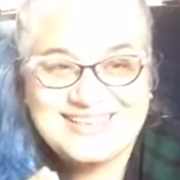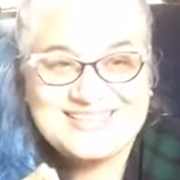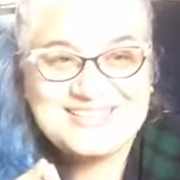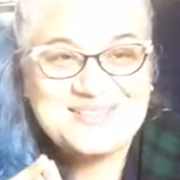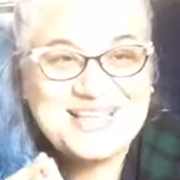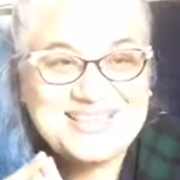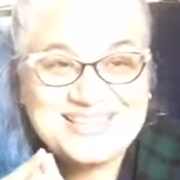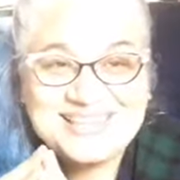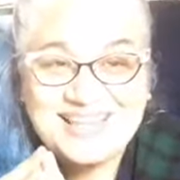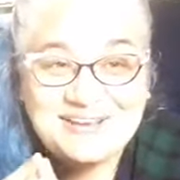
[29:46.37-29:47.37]
So let the
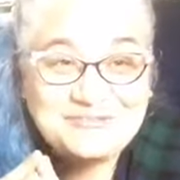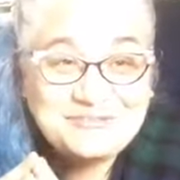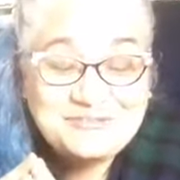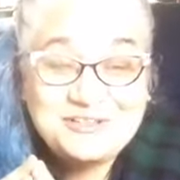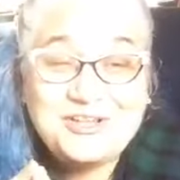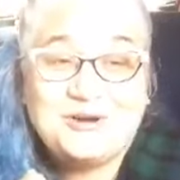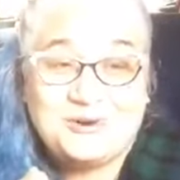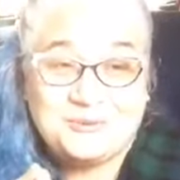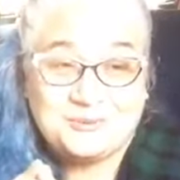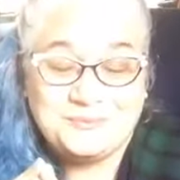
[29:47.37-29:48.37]
love
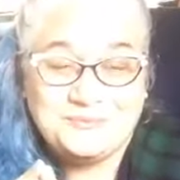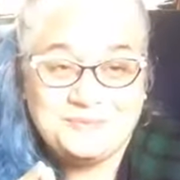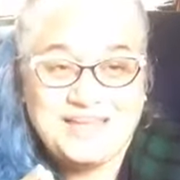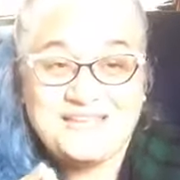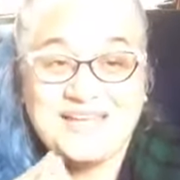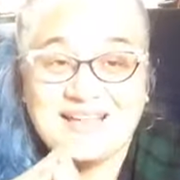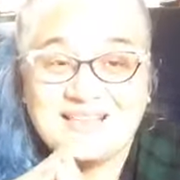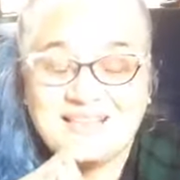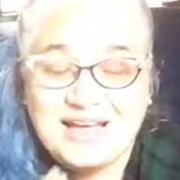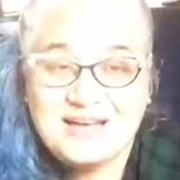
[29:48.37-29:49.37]
flow, and that
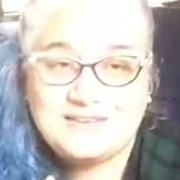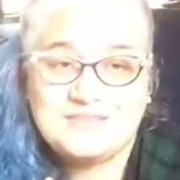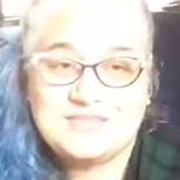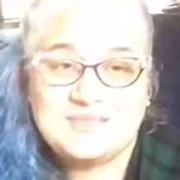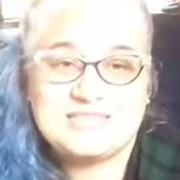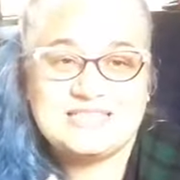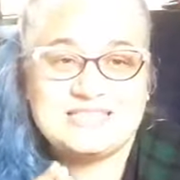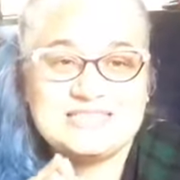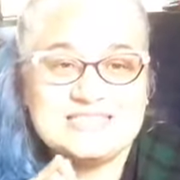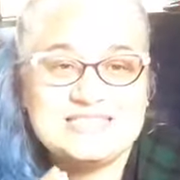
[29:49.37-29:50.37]
love is what's going
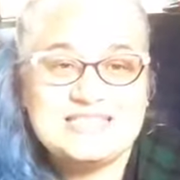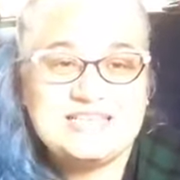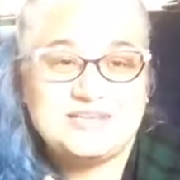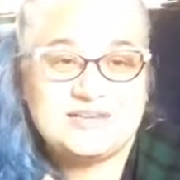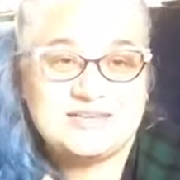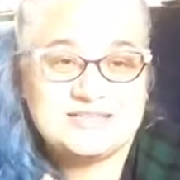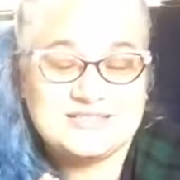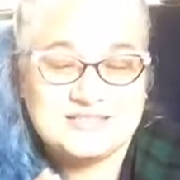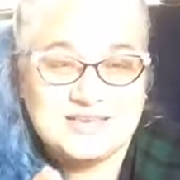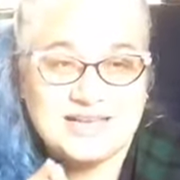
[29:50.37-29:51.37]
to steer
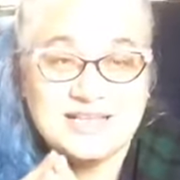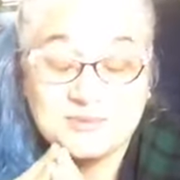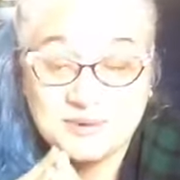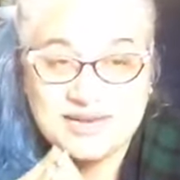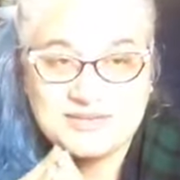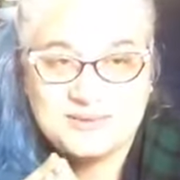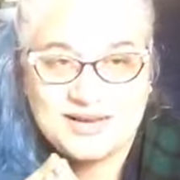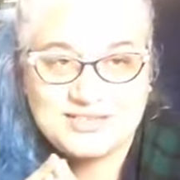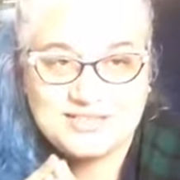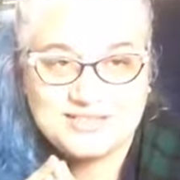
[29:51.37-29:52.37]
us in the right
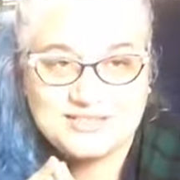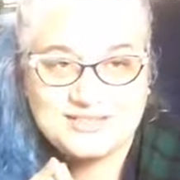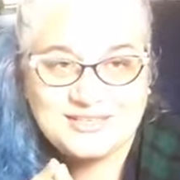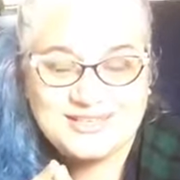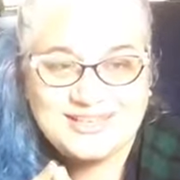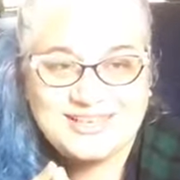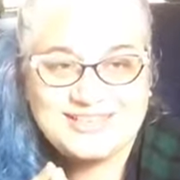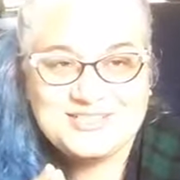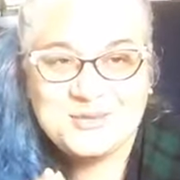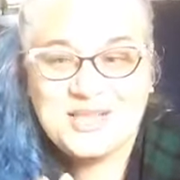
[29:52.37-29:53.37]
direction.
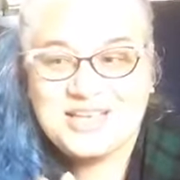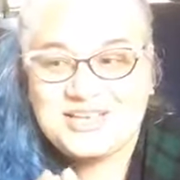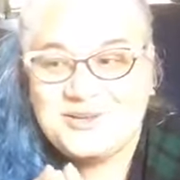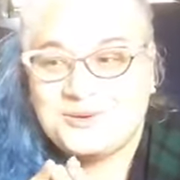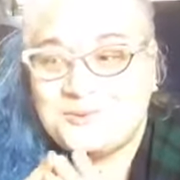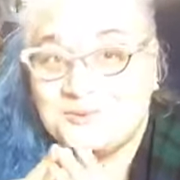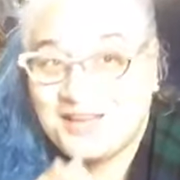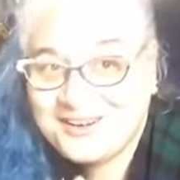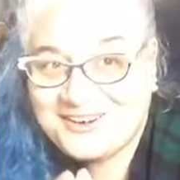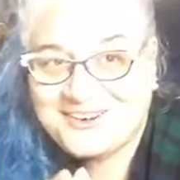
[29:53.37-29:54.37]
So let your
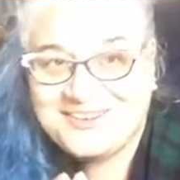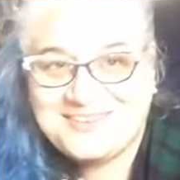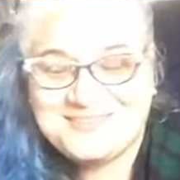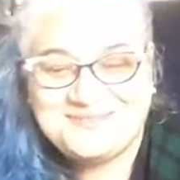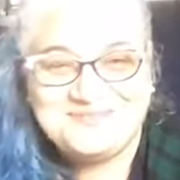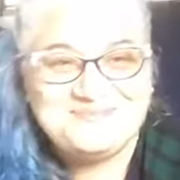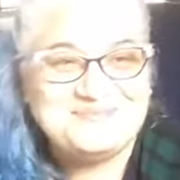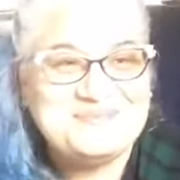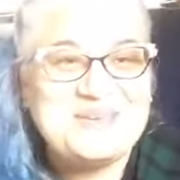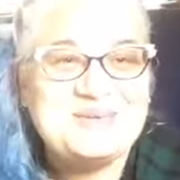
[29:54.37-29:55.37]
rudder
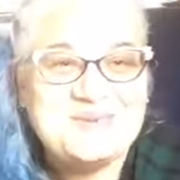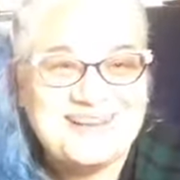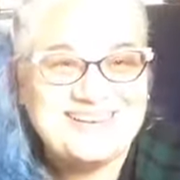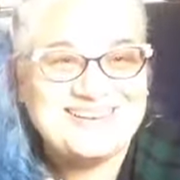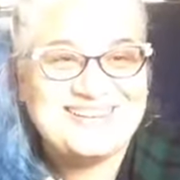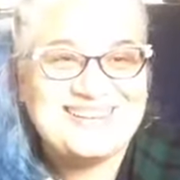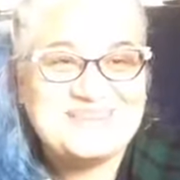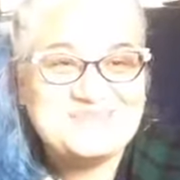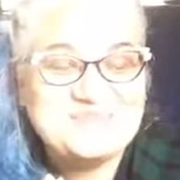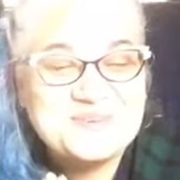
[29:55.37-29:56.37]
be one
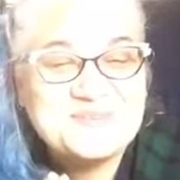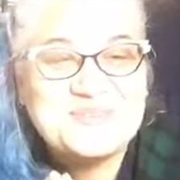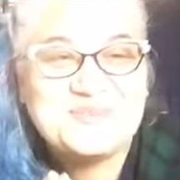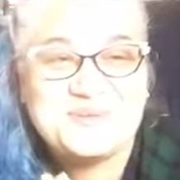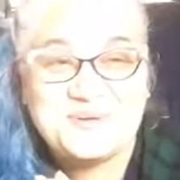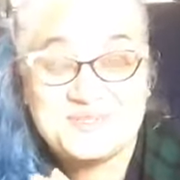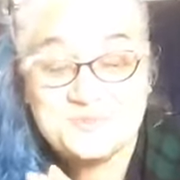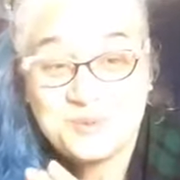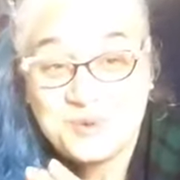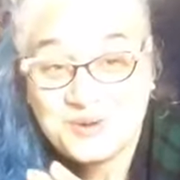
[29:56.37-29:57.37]
that moves you towards
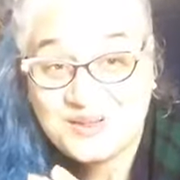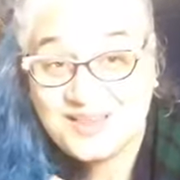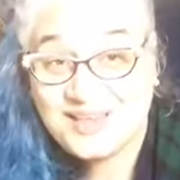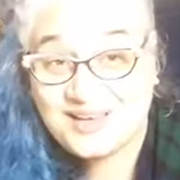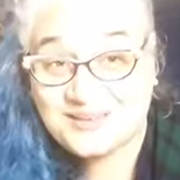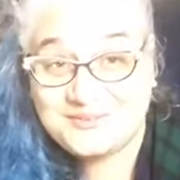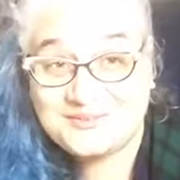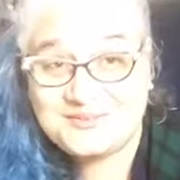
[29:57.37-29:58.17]
more love.